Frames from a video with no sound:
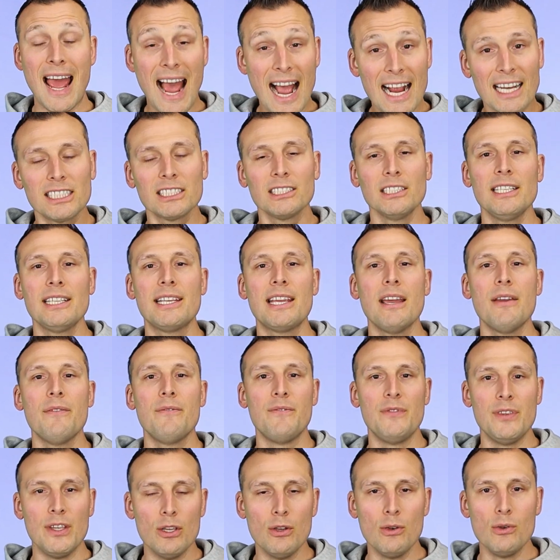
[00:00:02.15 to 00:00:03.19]
actually get
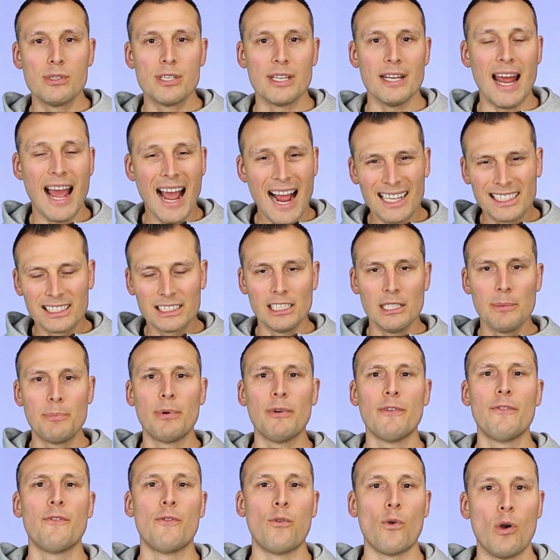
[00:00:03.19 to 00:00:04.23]
views and actually
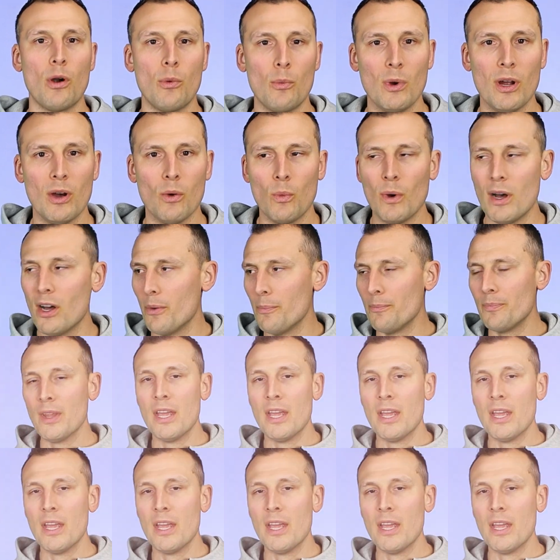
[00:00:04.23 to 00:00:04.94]
perform well,